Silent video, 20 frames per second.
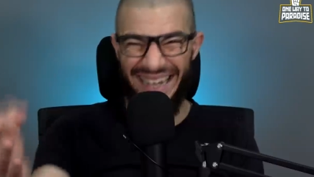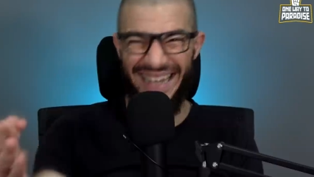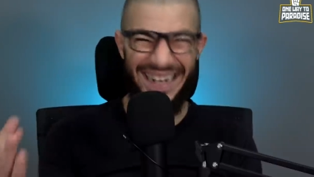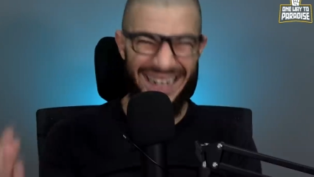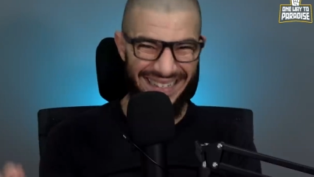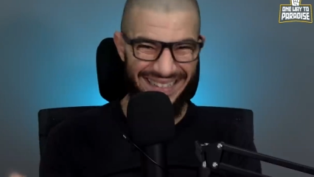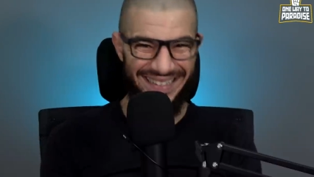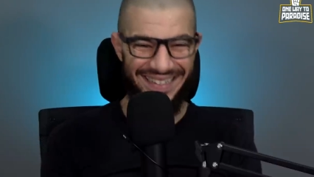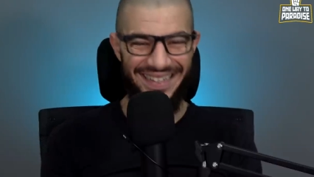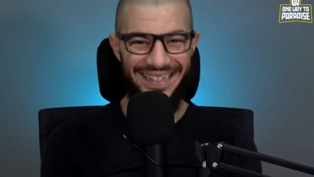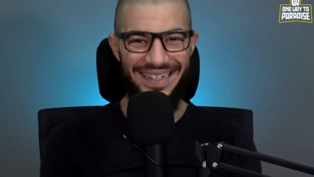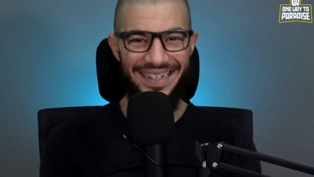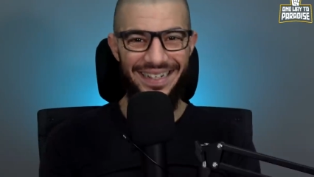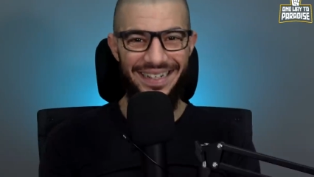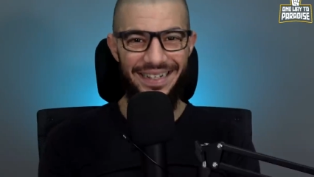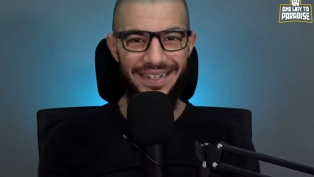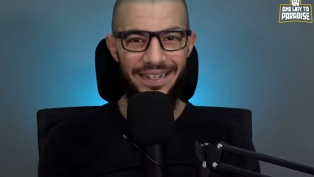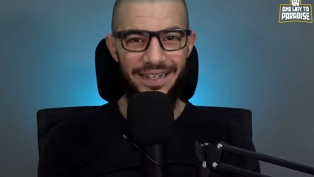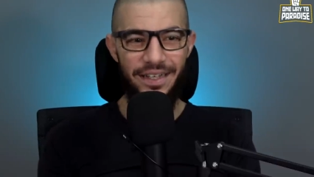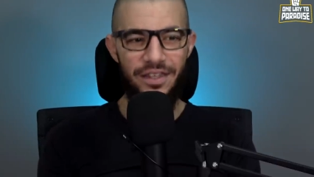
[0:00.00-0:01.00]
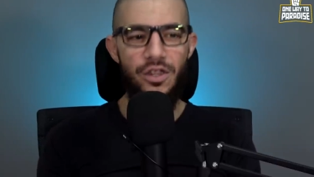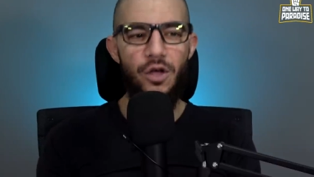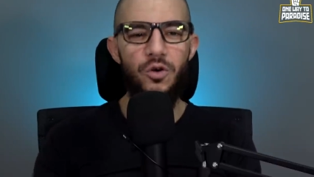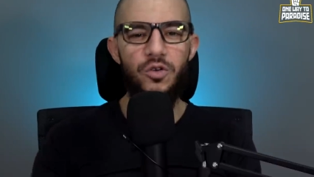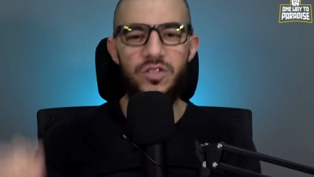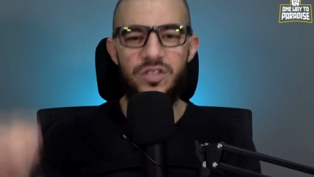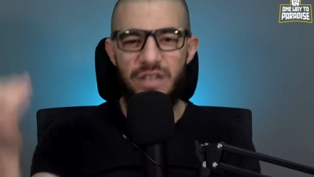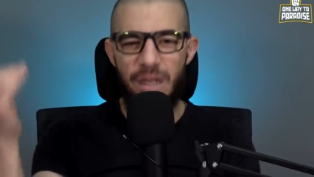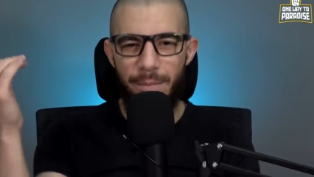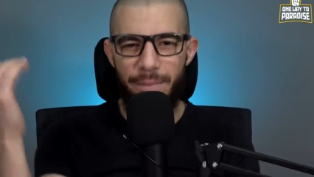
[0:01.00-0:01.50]
cut it.
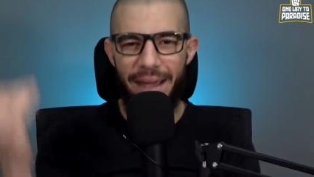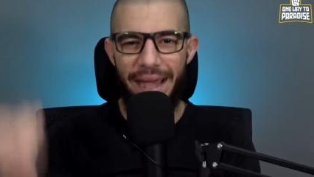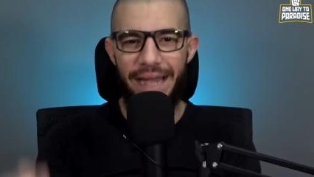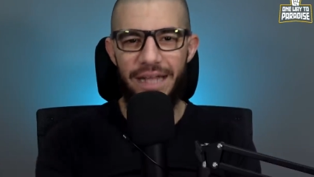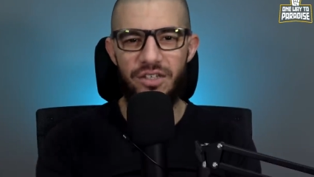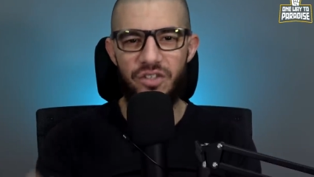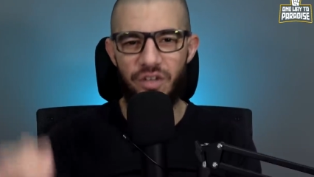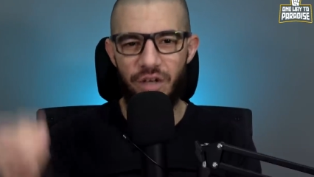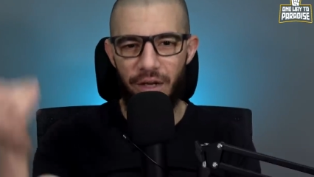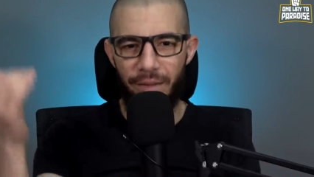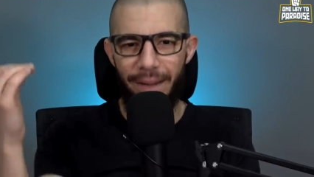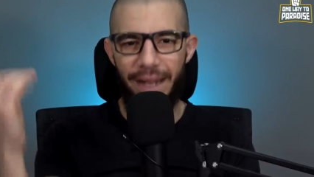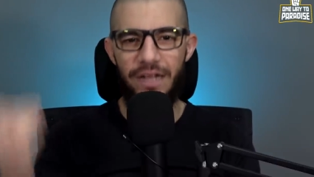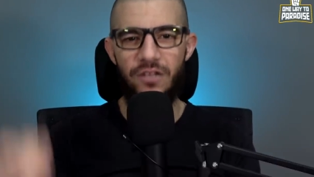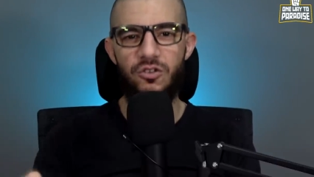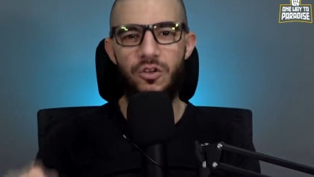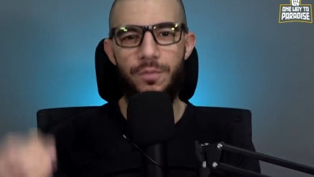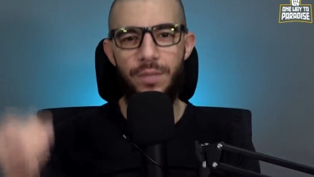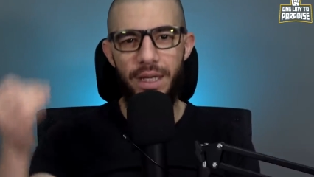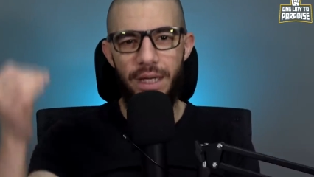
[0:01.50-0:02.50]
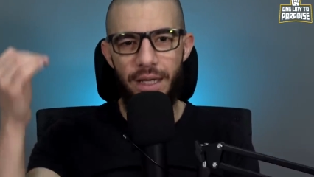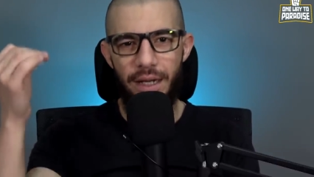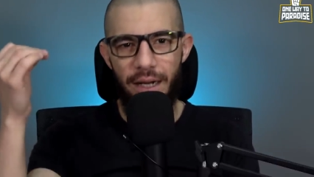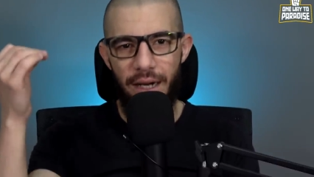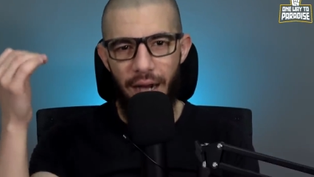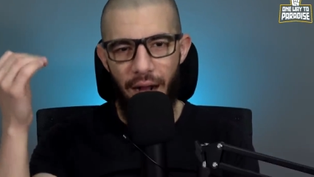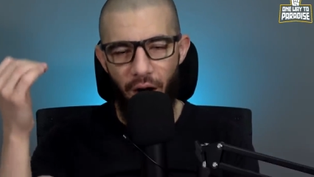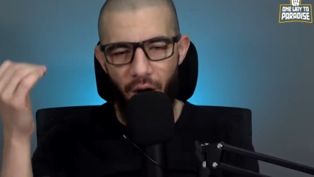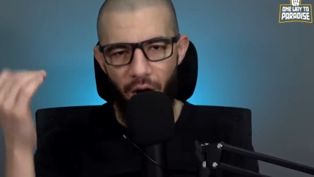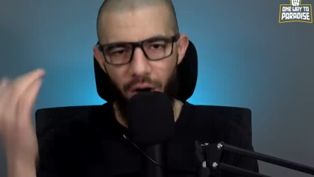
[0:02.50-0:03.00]
Those debates remain to be
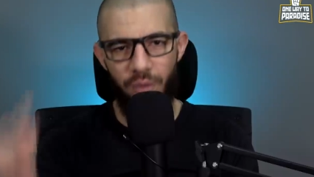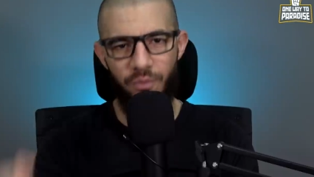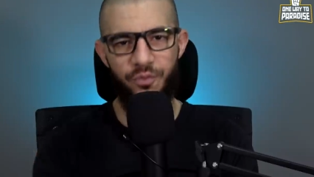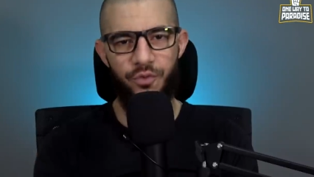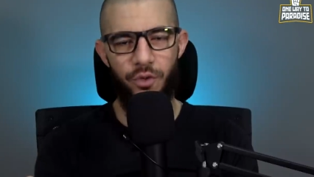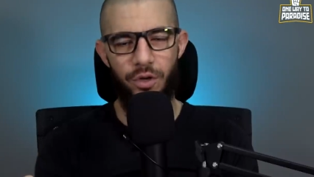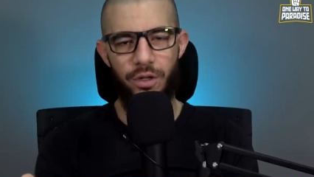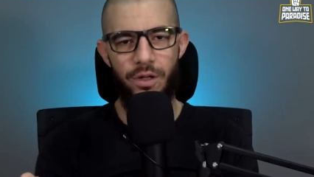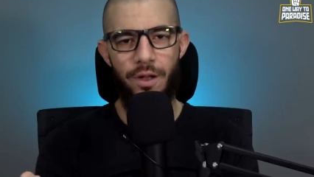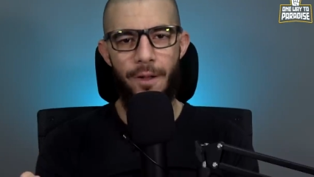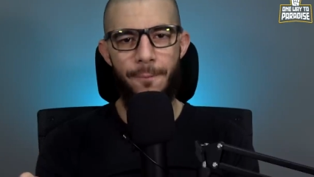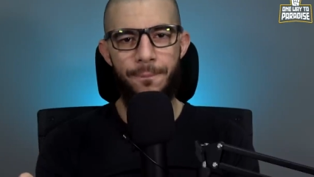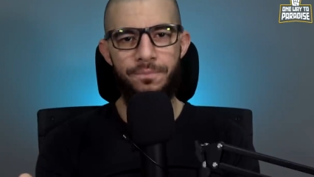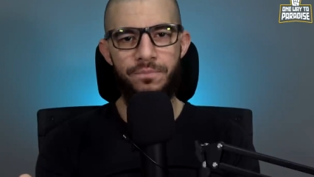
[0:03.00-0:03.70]
harmful.